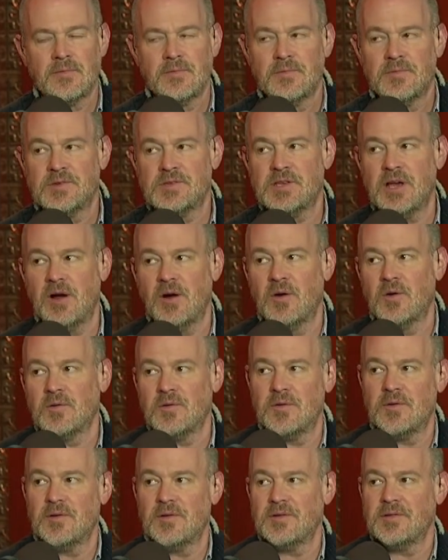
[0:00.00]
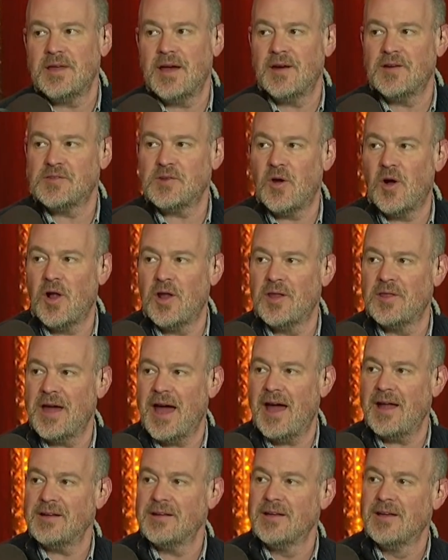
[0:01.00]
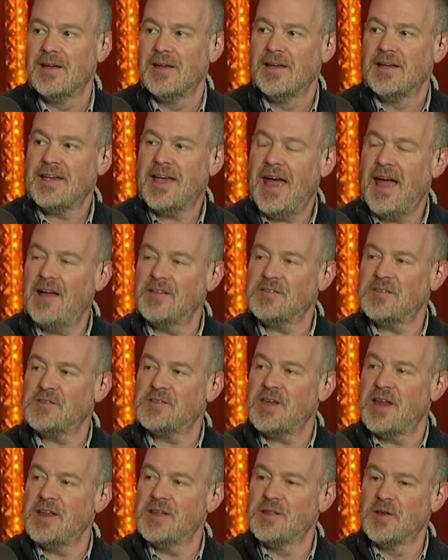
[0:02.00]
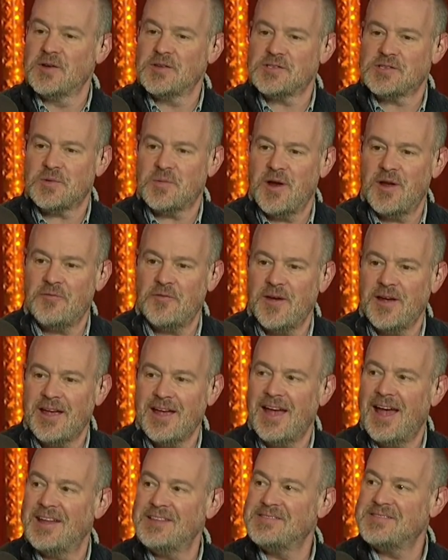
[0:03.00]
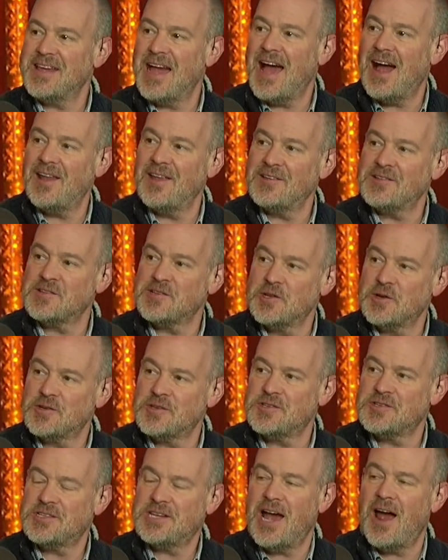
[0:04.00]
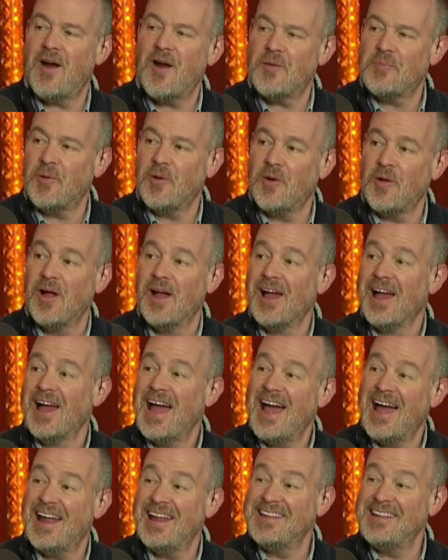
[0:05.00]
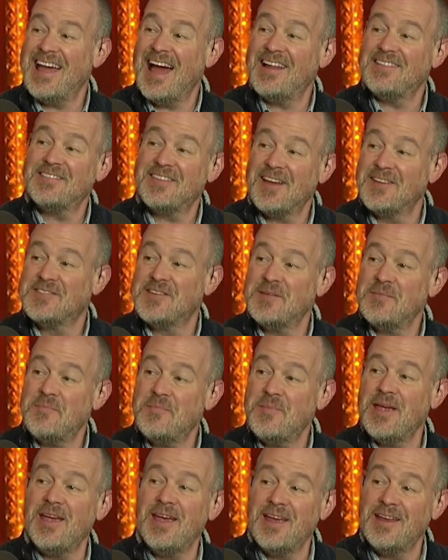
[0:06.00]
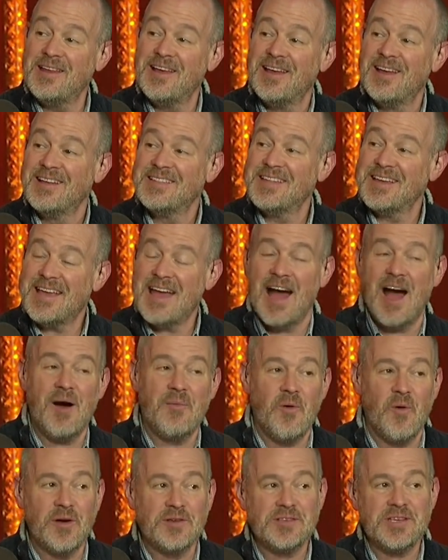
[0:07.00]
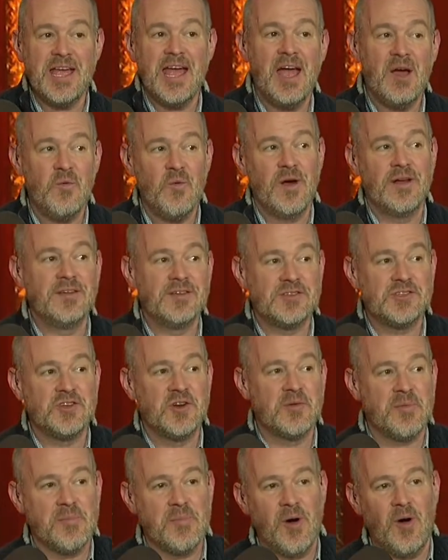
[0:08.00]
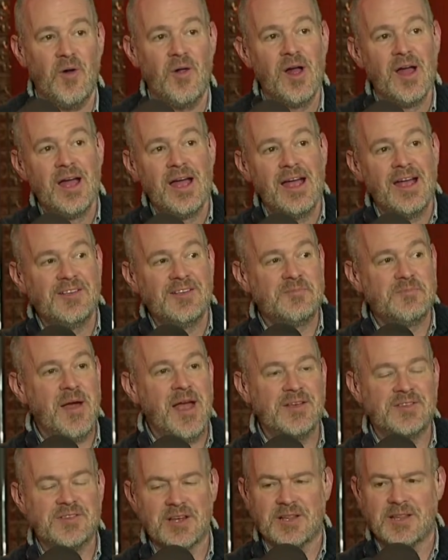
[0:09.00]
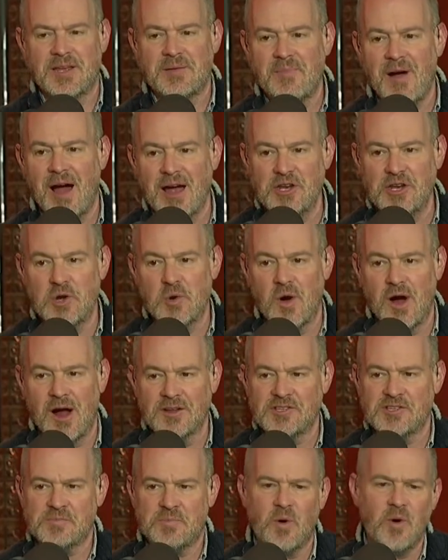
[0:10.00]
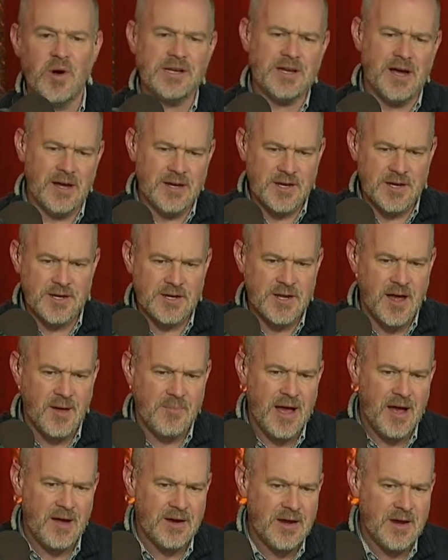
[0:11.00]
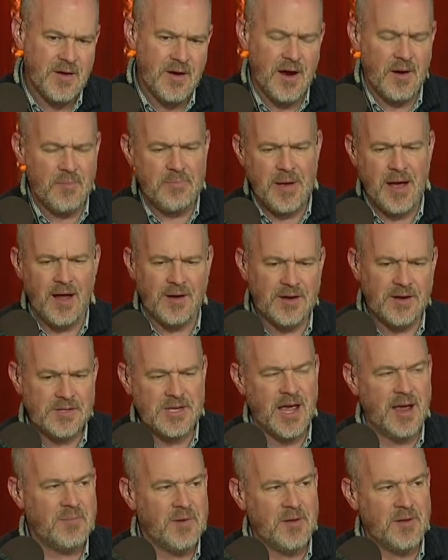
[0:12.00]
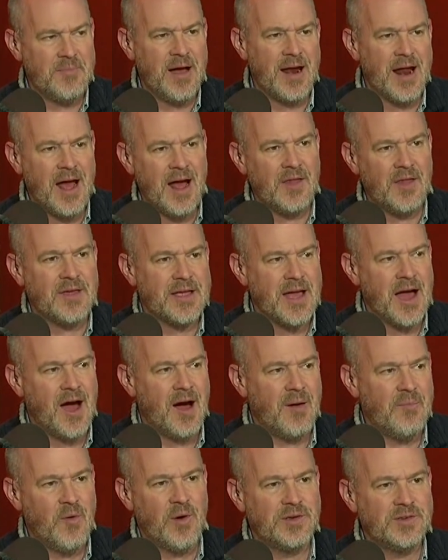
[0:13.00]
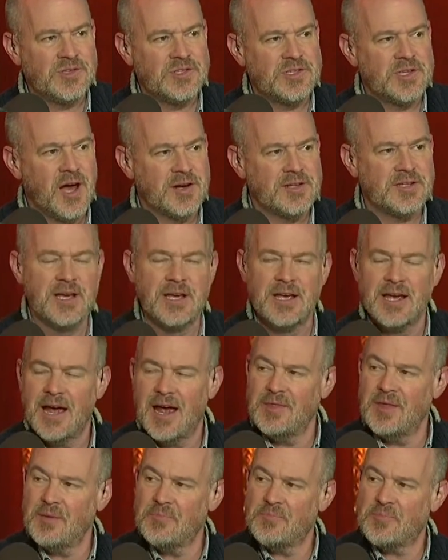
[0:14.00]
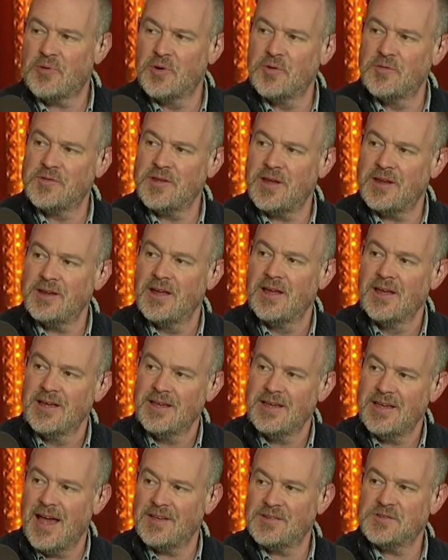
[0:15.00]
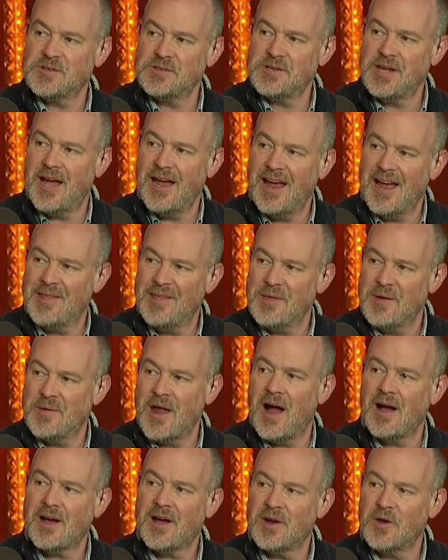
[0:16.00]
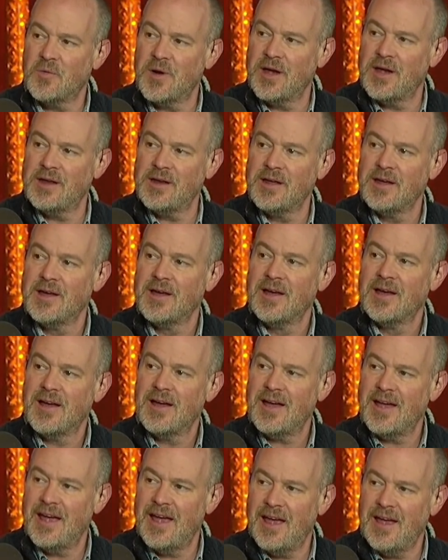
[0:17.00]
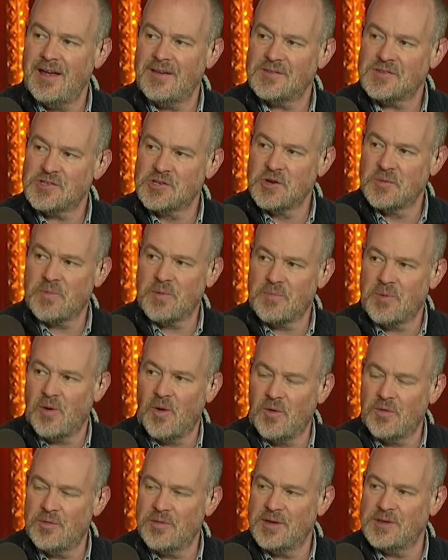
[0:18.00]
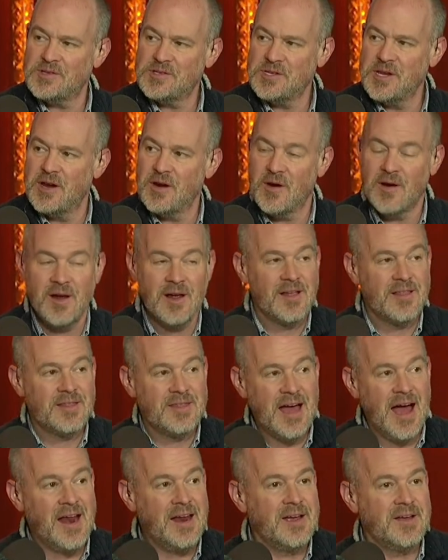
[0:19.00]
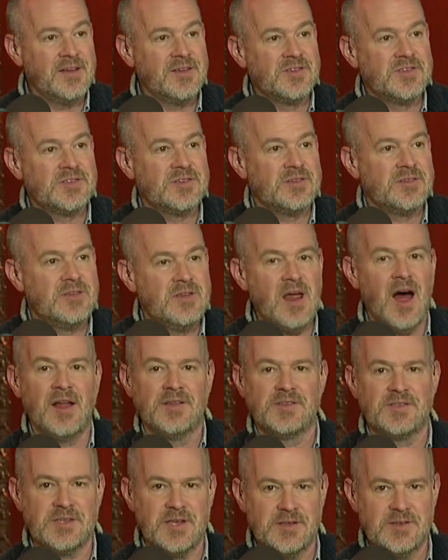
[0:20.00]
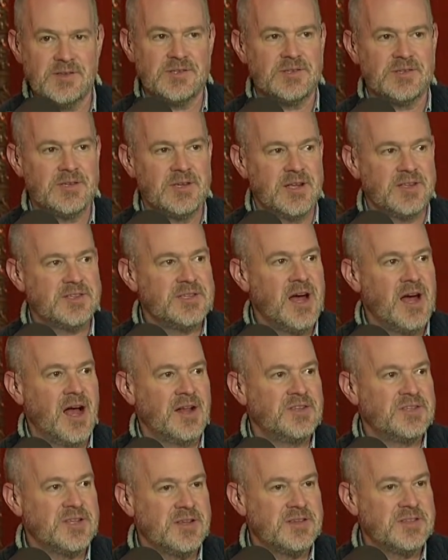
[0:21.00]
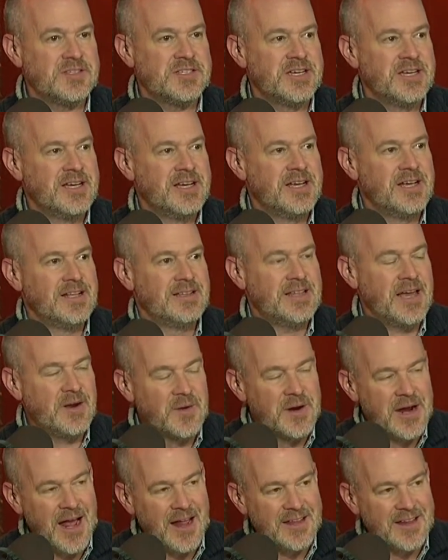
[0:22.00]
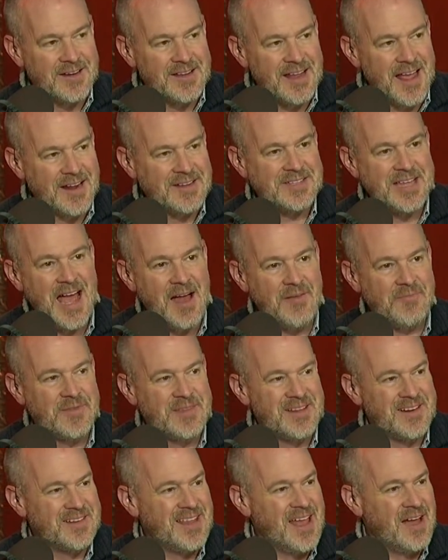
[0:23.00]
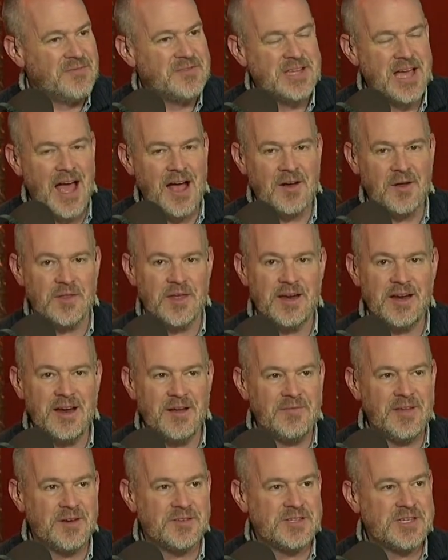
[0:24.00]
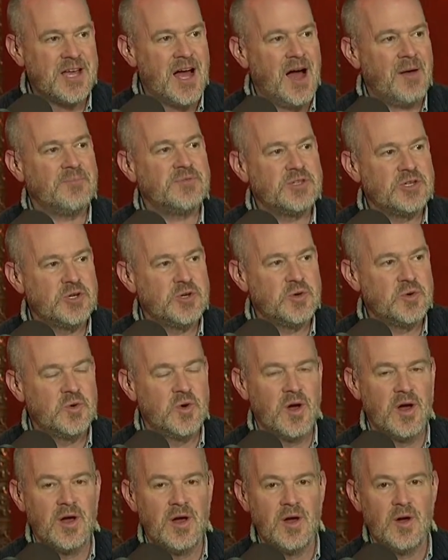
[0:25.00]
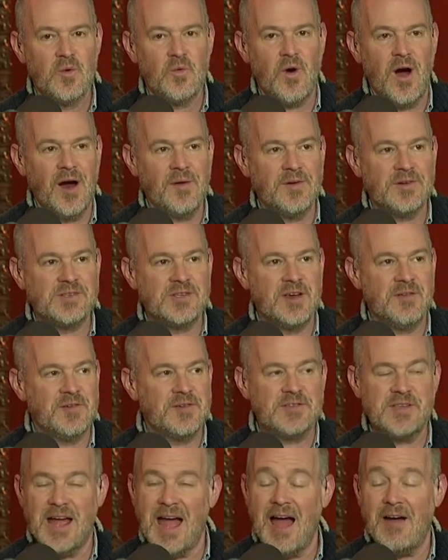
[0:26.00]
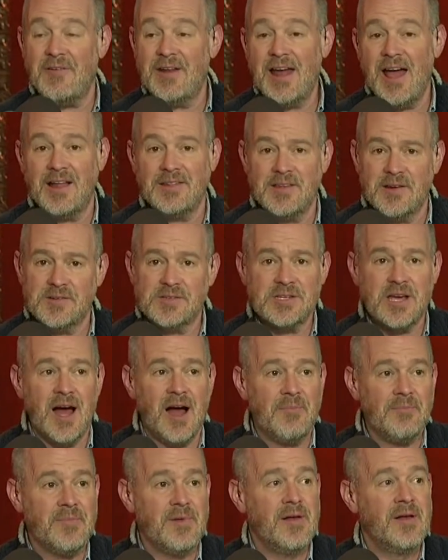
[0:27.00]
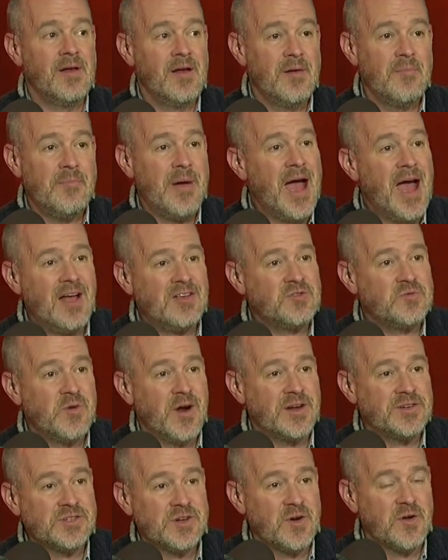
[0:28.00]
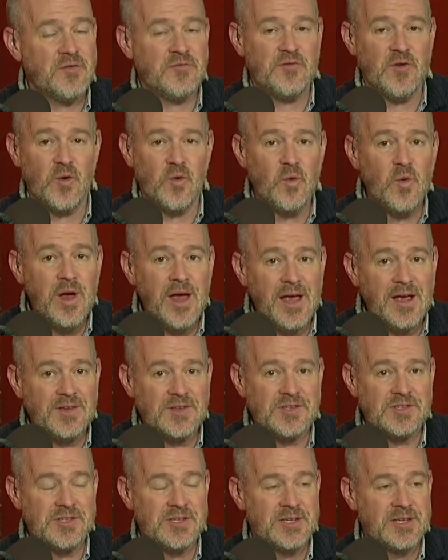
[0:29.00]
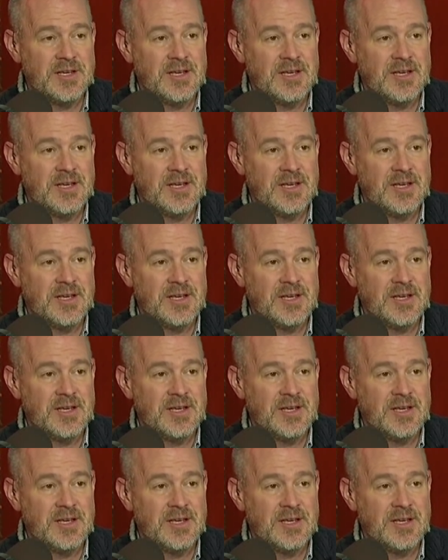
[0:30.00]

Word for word: So there's all of that. Kansas City looks terrific, and Dallas looked terrible, and that doesn't mean the Cowboys can't win the Super Bowl, is basically my nuanced point. I could come out here and pound a table about how the Cowboys sucked, and they proved it yesterday, and they're not going to win a Super Bowl this year. That is nonsense. It's nonsense. They don't have their left, ta- their left tackle. They didn't have their top two wide receivers. They haven't had their top pass rusher for weeks,